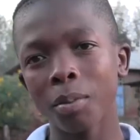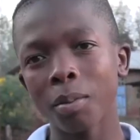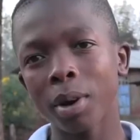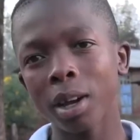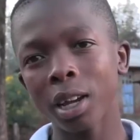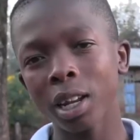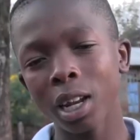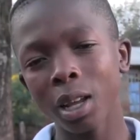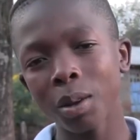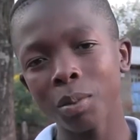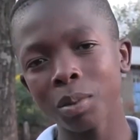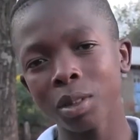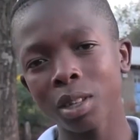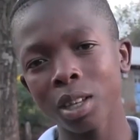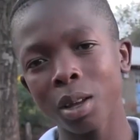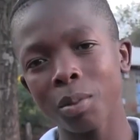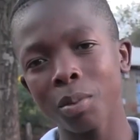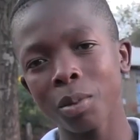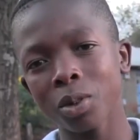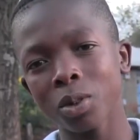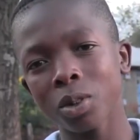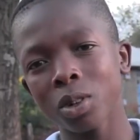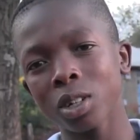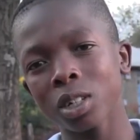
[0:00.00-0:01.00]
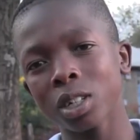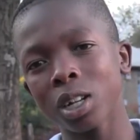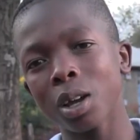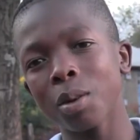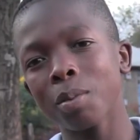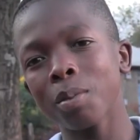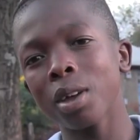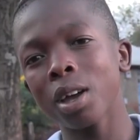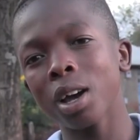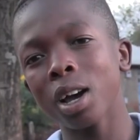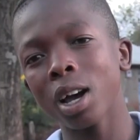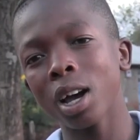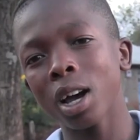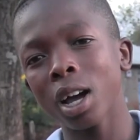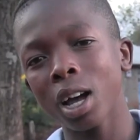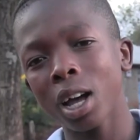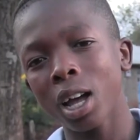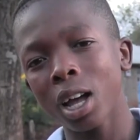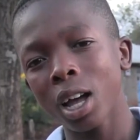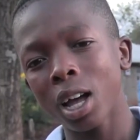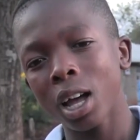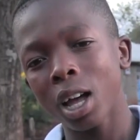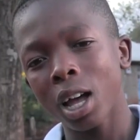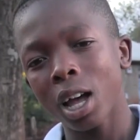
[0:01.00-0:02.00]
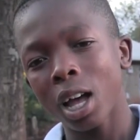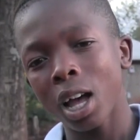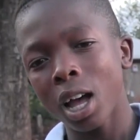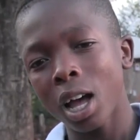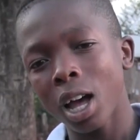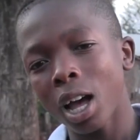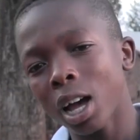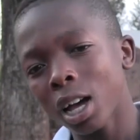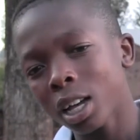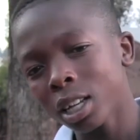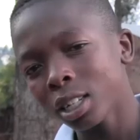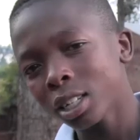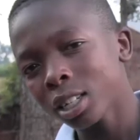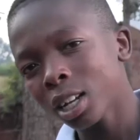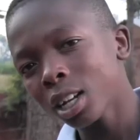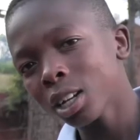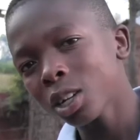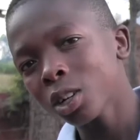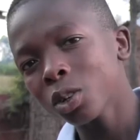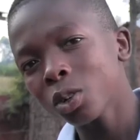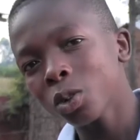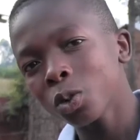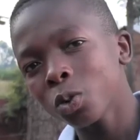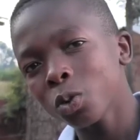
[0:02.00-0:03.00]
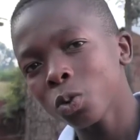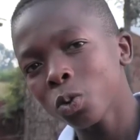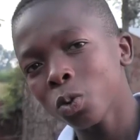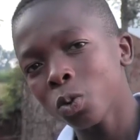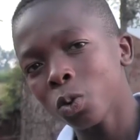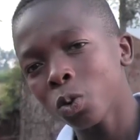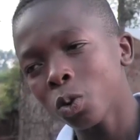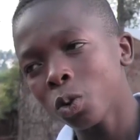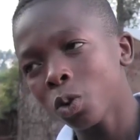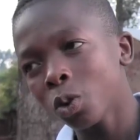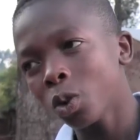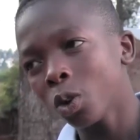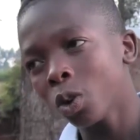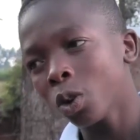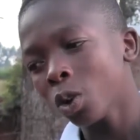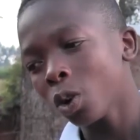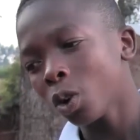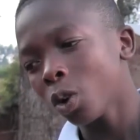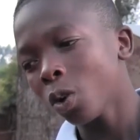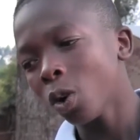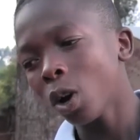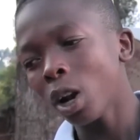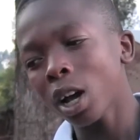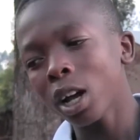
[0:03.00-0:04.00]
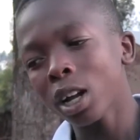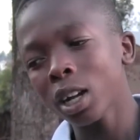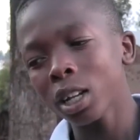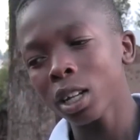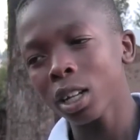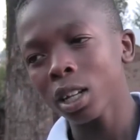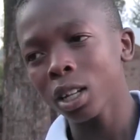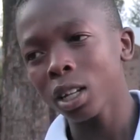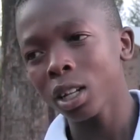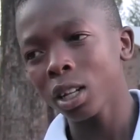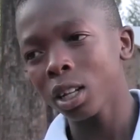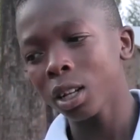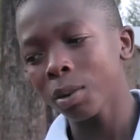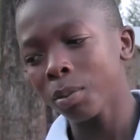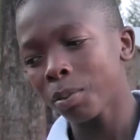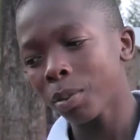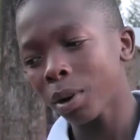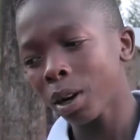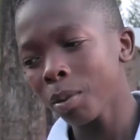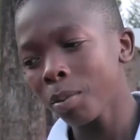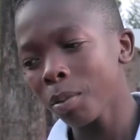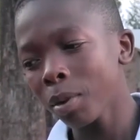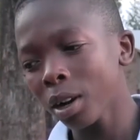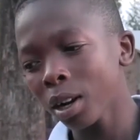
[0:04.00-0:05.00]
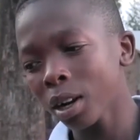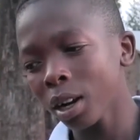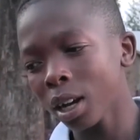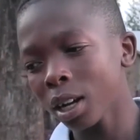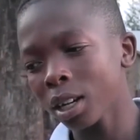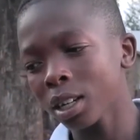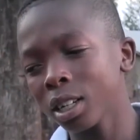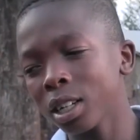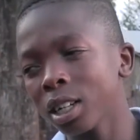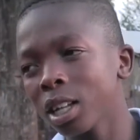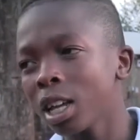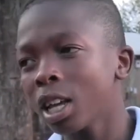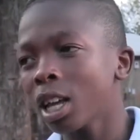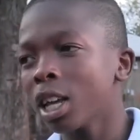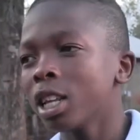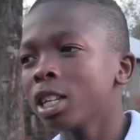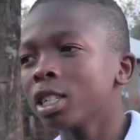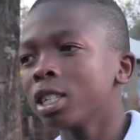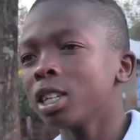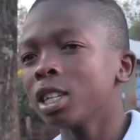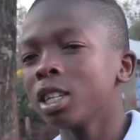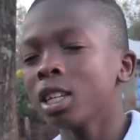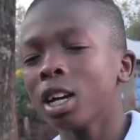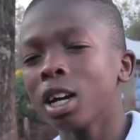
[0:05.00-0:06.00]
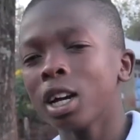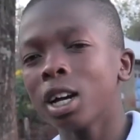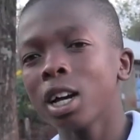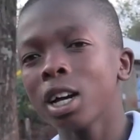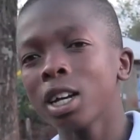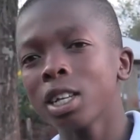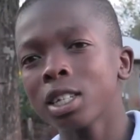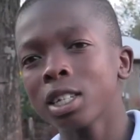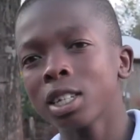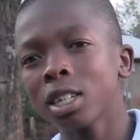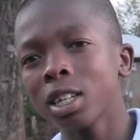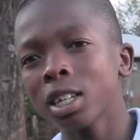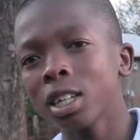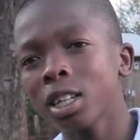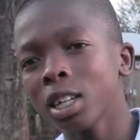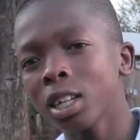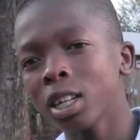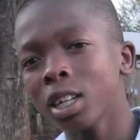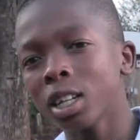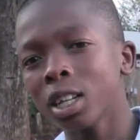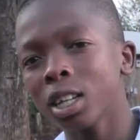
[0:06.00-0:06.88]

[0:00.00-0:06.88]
My name is Amazon Shamia. I started to learn primary at St. Augustine.